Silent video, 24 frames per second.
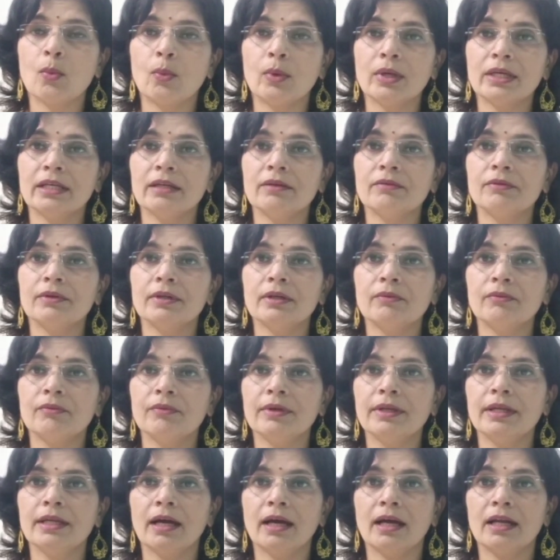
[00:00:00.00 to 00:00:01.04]
whatever
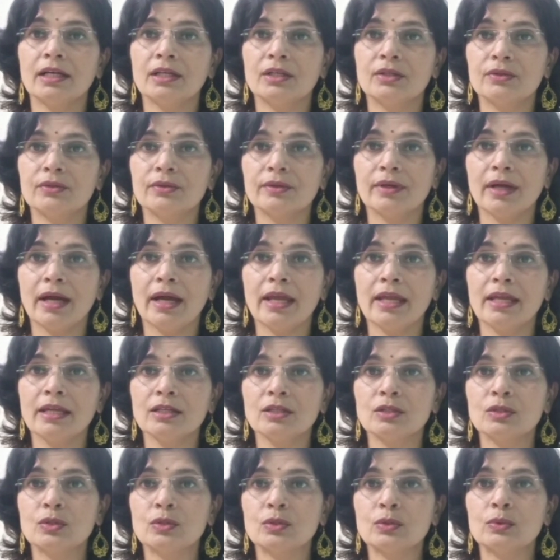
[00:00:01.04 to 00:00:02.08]
we are
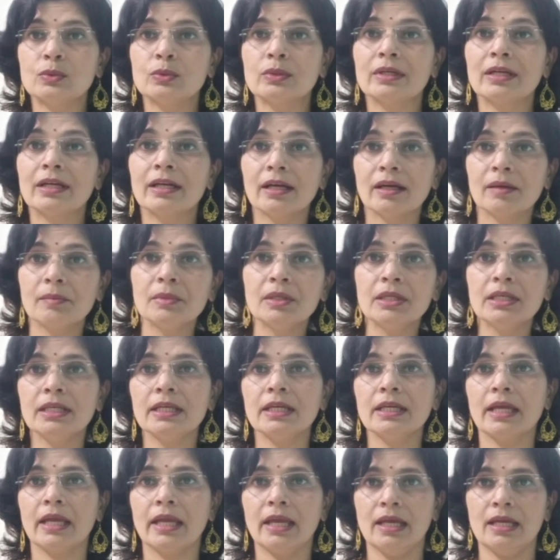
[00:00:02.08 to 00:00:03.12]
trying to
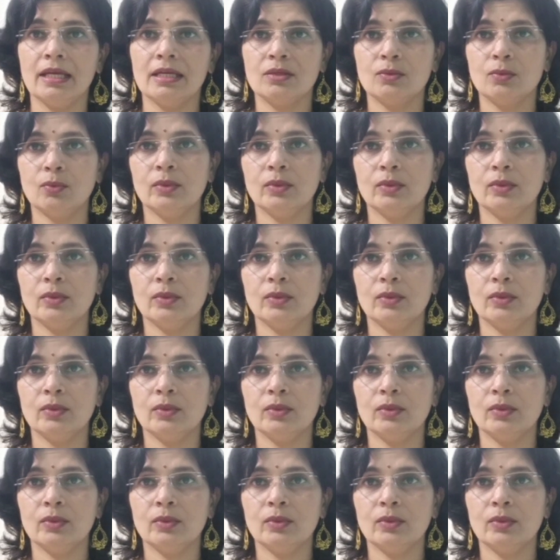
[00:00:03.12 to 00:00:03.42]
communicate,